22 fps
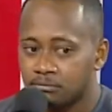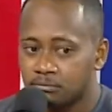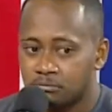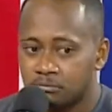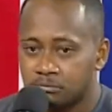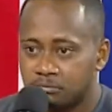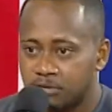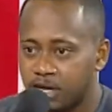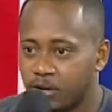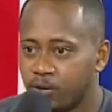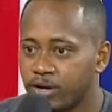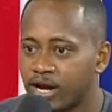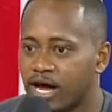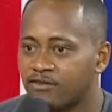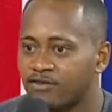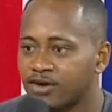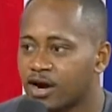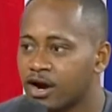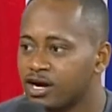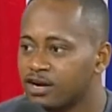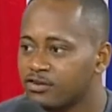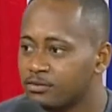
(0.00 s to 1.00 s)
they would have a
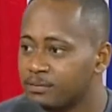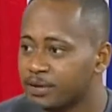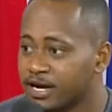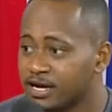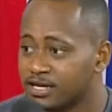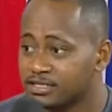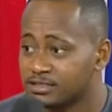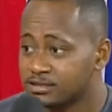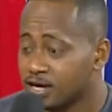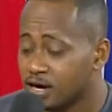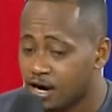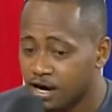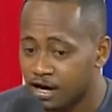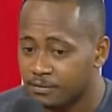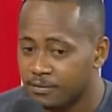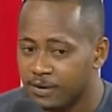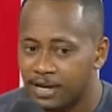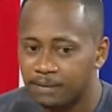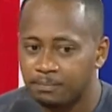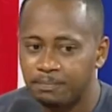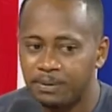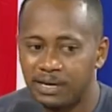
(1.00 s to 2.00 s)
carnival because Caribbean,
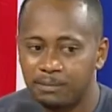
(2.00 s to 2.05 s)
Caribbean people,